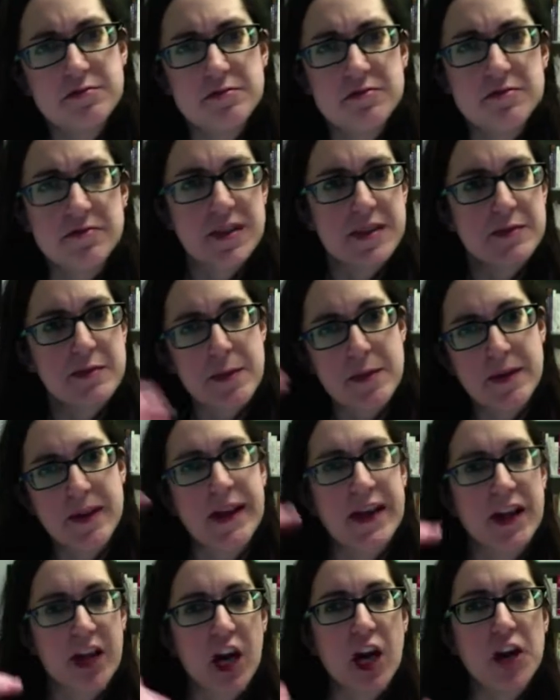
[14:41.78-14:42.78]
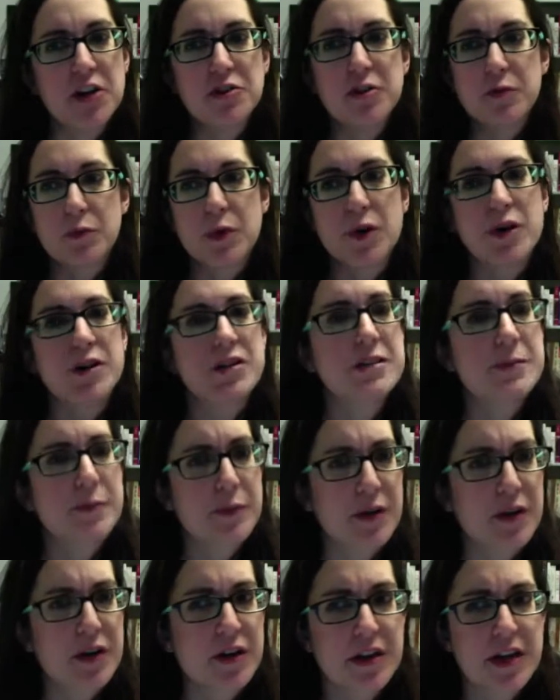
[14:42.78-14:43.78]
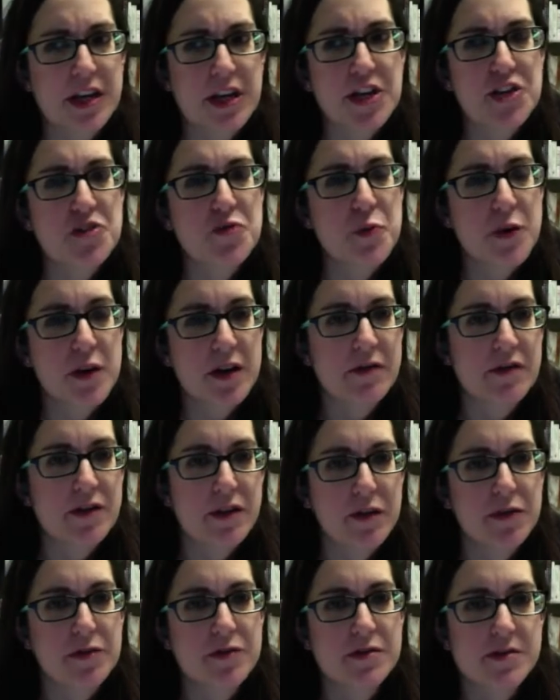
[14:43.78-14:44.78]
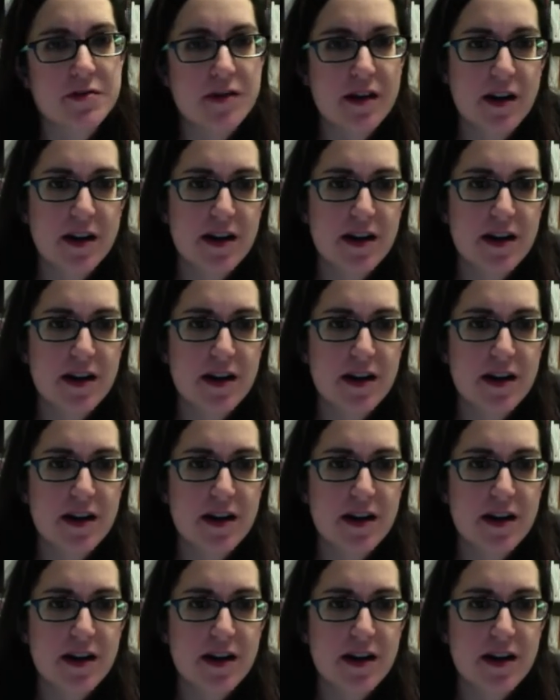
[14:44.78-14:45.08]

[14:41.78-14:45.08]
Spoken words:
about maybe 100 words per each one of those